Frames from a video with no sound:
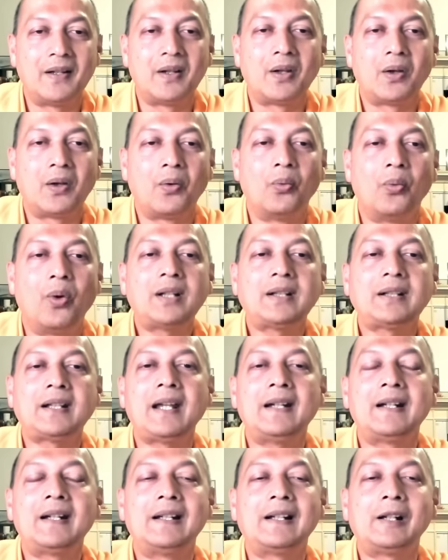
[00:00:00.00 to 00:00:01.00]
What
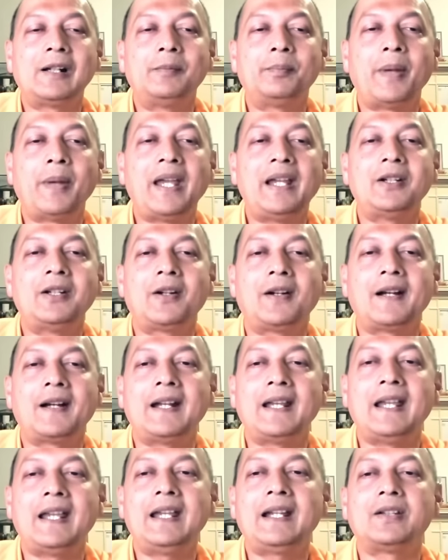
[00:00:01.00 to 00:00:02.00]
can a little pain or an
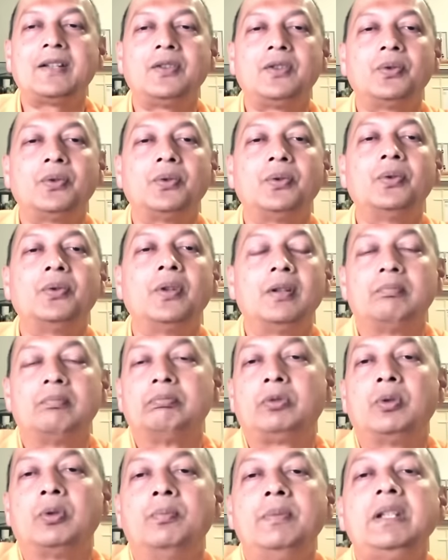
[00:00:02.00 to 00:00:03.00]
ache do
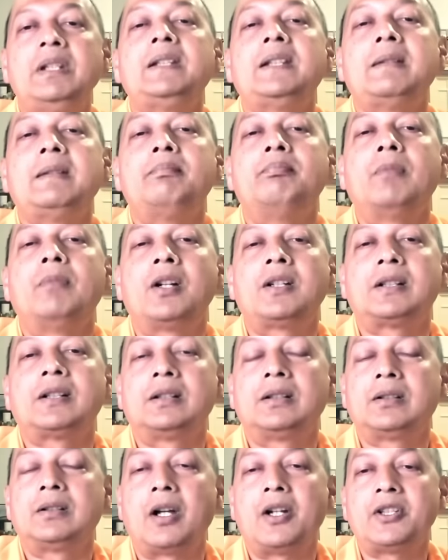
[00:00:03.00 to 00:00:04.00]
to me, the
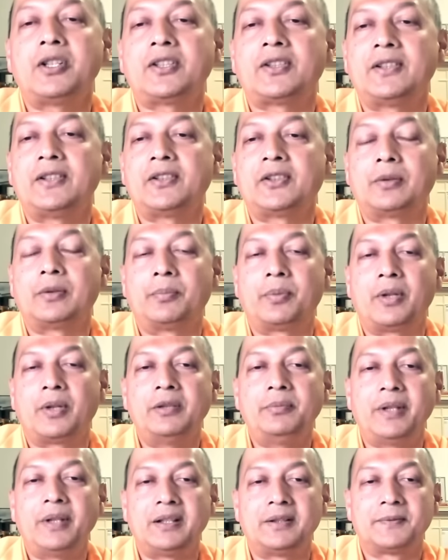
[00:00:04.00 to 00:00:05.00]
immortal consciousness or
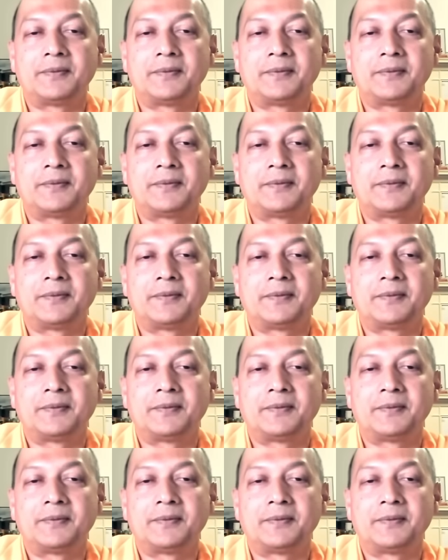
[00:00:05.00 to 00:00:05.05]
Brahman?